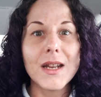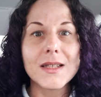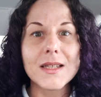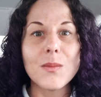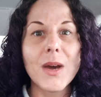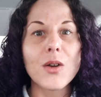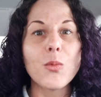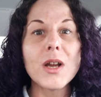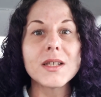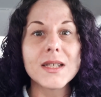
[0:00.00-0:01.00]
it doesn't matter
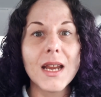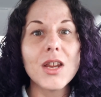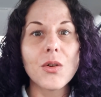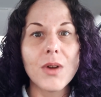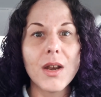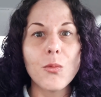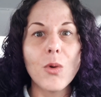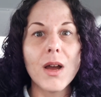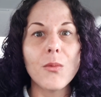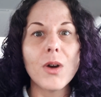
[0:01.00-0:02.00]
what state you're in,
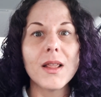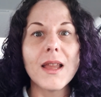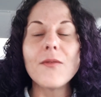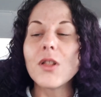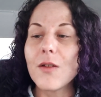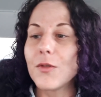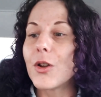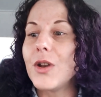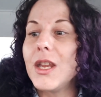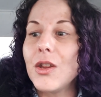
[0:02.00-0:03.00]
what level of
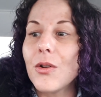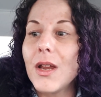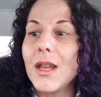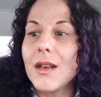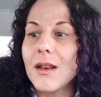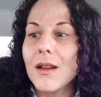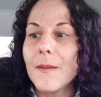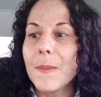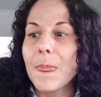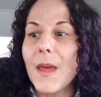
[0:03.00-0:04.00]
learning you're in,
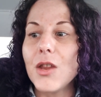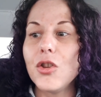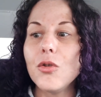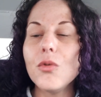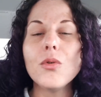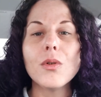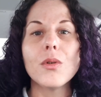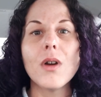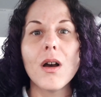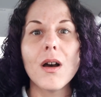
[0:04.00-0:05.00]
that you
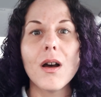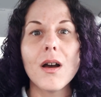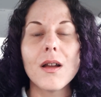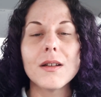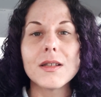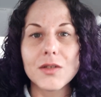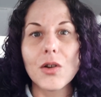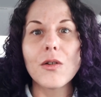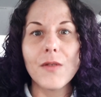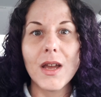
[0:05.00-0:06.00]

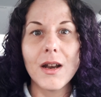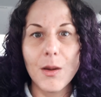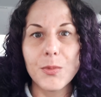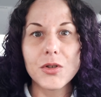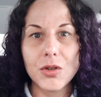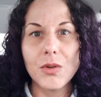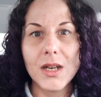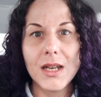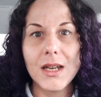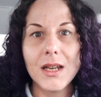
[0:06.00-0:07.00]
deserve an
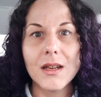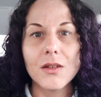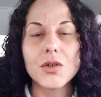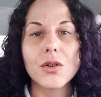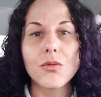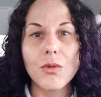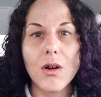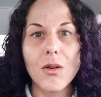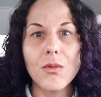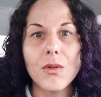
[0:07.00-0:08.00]
opportunity to
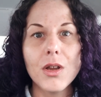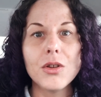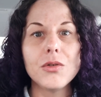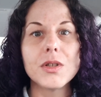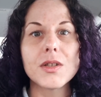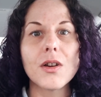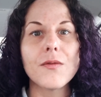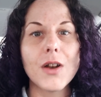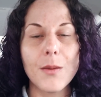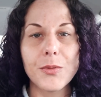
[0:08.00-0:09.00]
grow. You
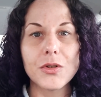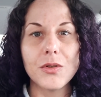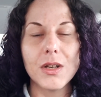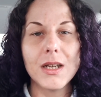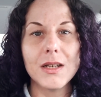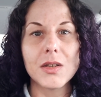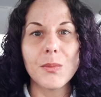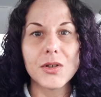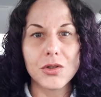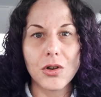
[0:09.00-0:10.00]
deserve an opportunity to
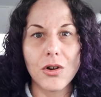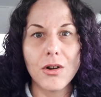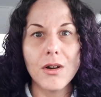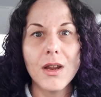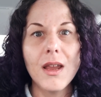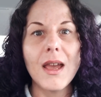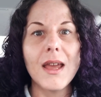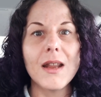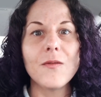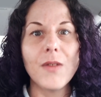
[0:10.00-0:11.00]
mature
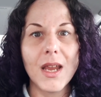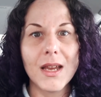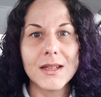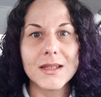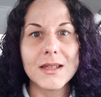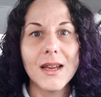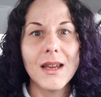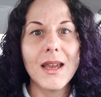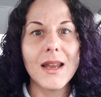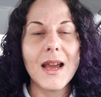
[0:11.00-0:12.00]
and advance
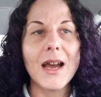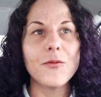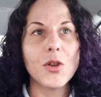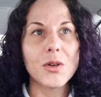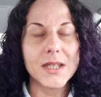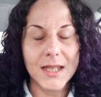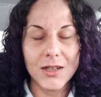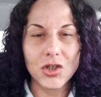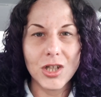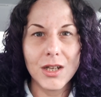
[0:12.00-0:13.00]
and have your
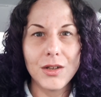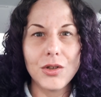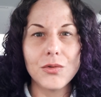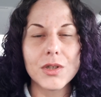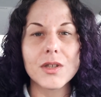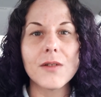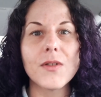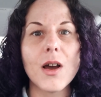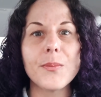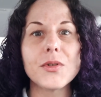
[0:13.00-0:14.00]
ascension. You deserve
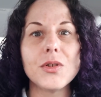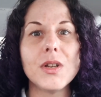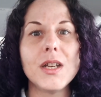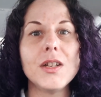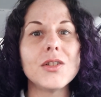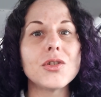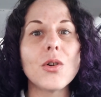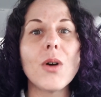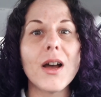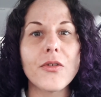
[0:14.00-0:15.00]
an opportunity to
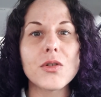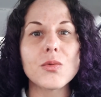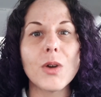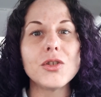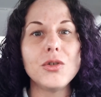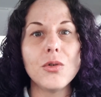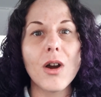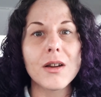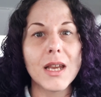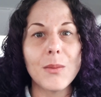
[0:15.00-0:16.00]
show others what you
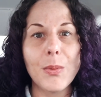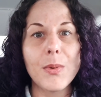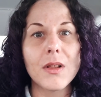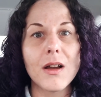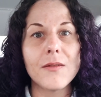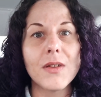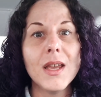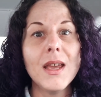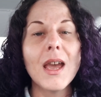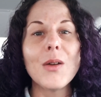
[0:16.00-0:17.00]
are capable of
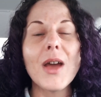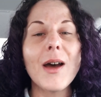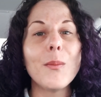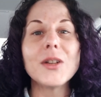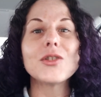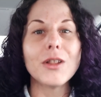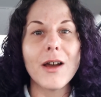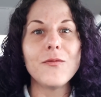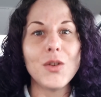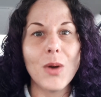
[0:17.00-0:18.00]
and how much
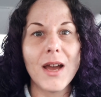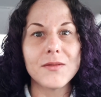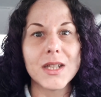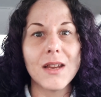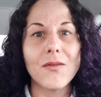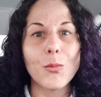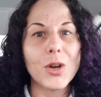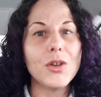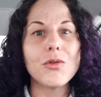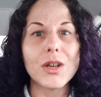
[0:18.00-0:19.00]
love you have to give and
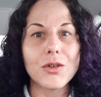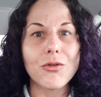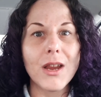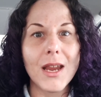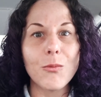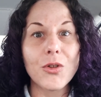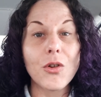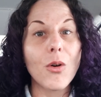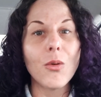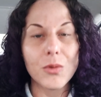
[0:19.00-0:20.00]
what you can create with
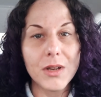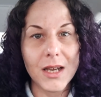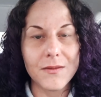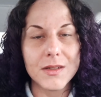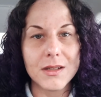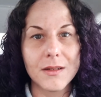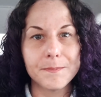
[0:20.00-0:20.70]
your own gifts.